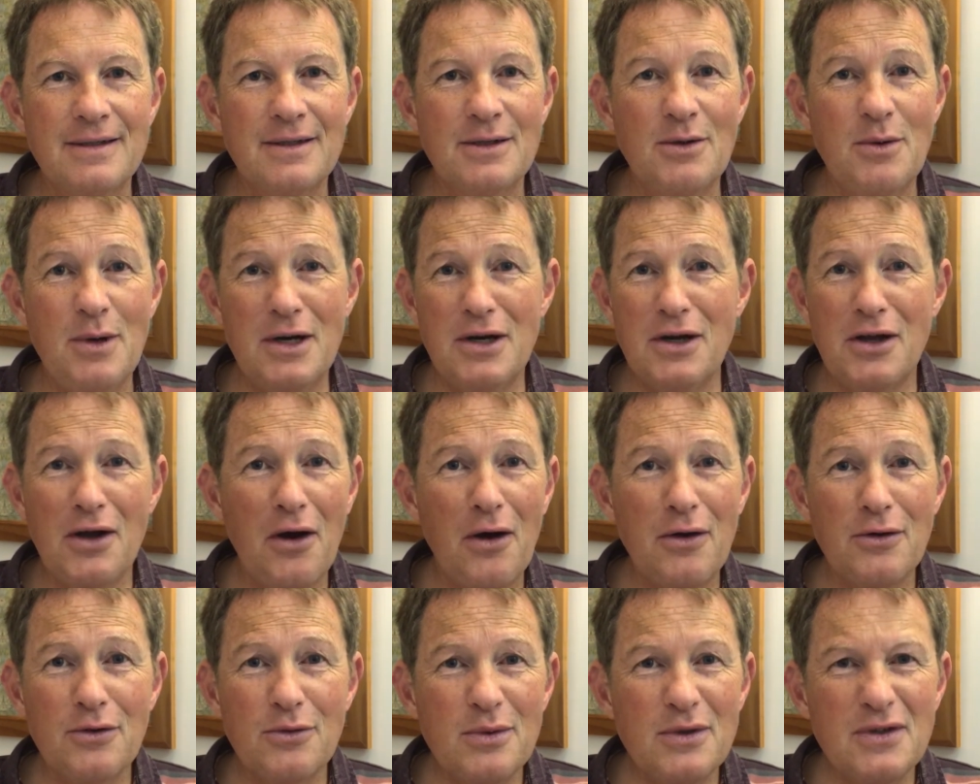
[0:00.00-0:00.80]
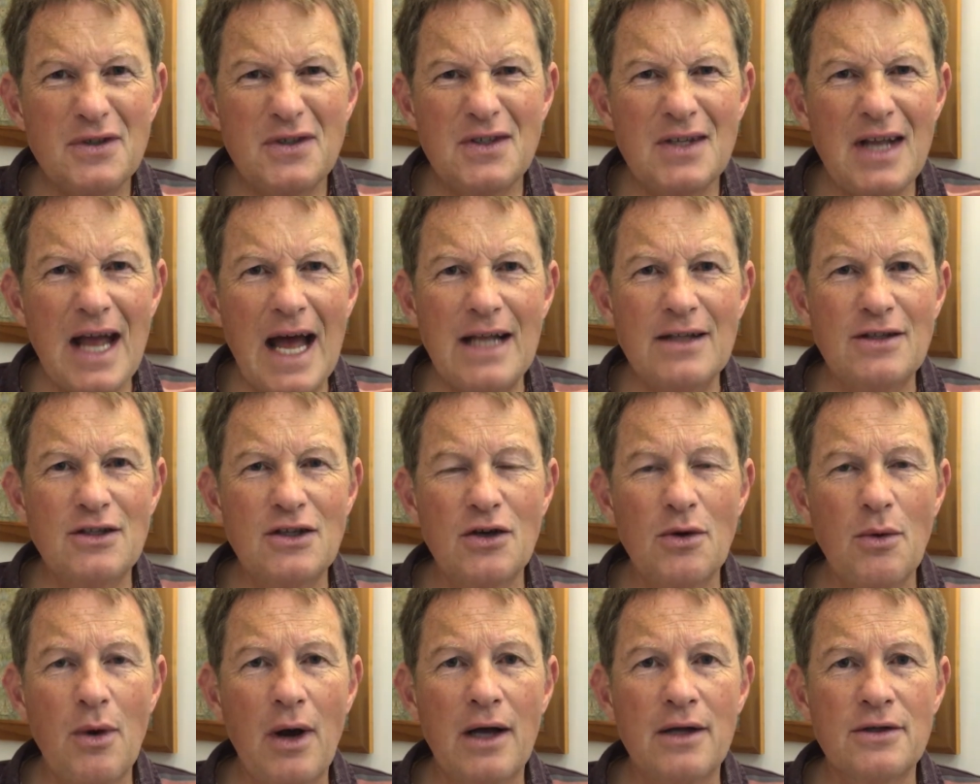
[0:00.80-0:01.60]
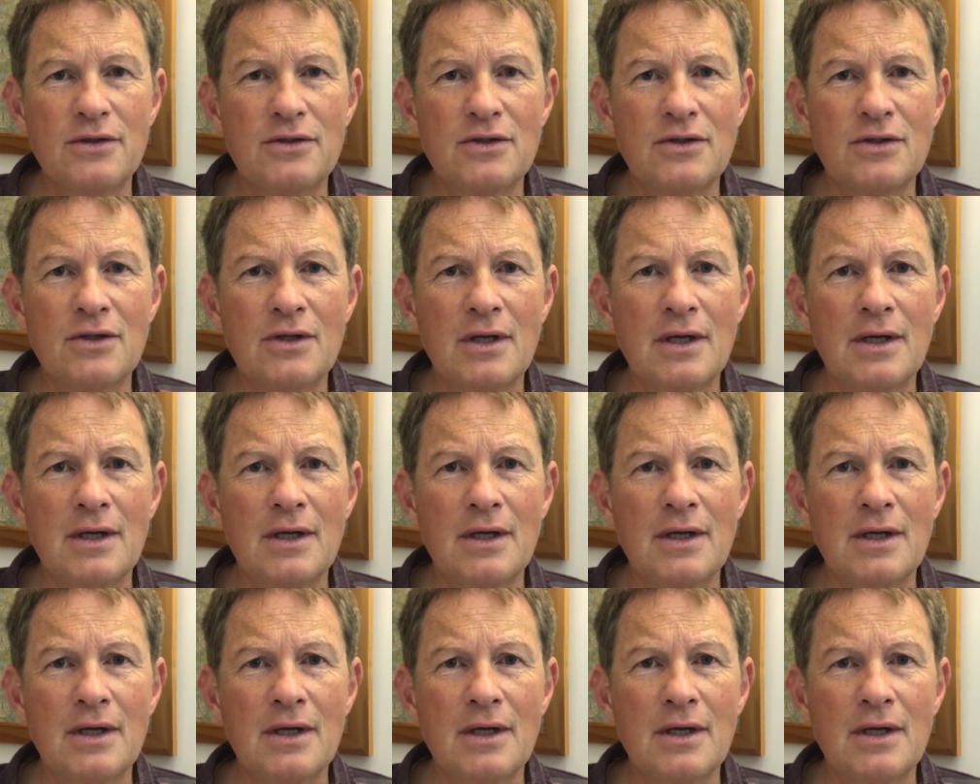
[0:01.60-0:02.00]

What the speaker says: When God was dead to us.